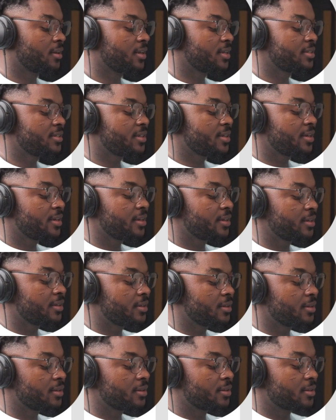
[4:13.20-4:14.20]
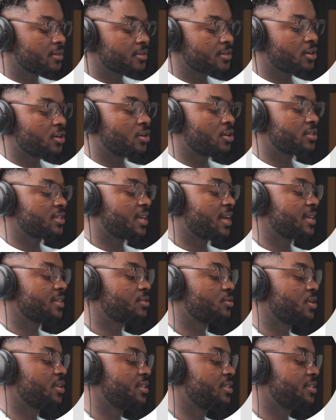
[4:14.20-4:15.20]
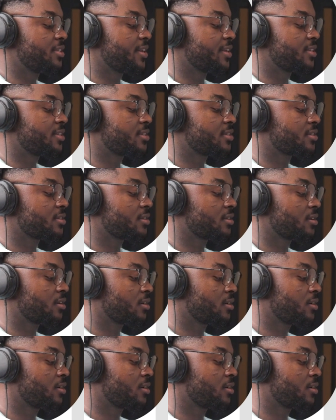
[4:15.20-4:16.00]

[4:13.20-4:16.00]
let's say this course has 26